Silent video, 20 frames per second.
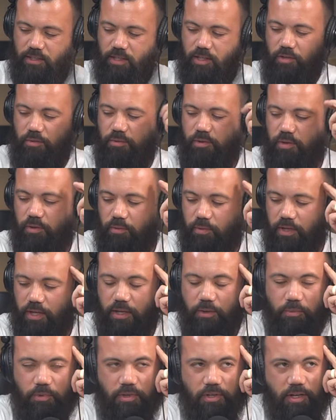don't know.
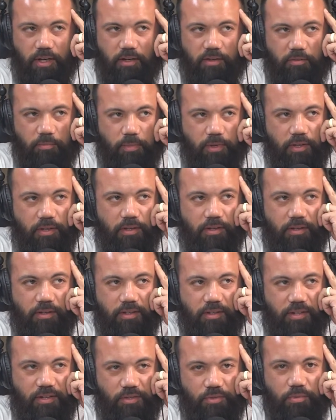It would kind of
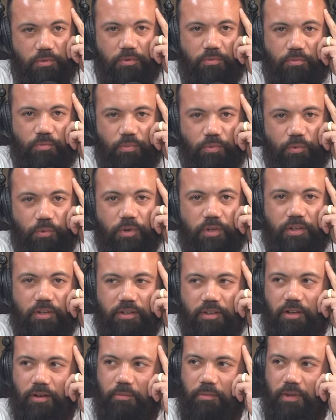be. This would
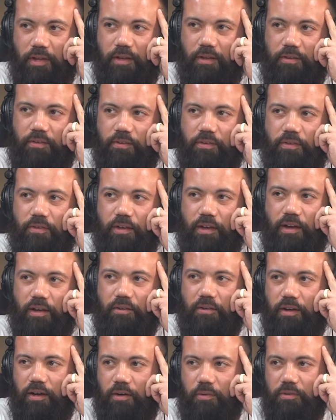really come down to
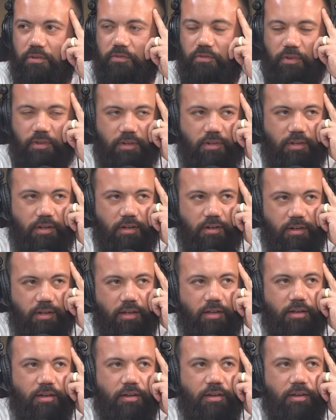how I was feeling that
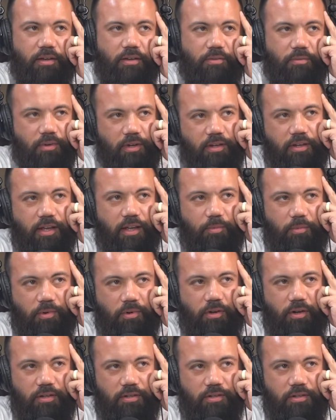day when I came
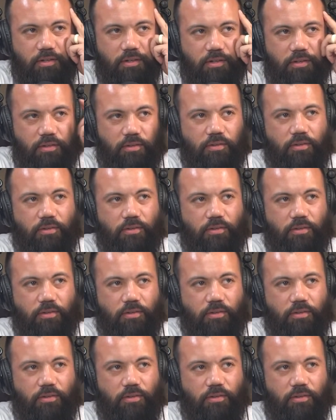across it in the.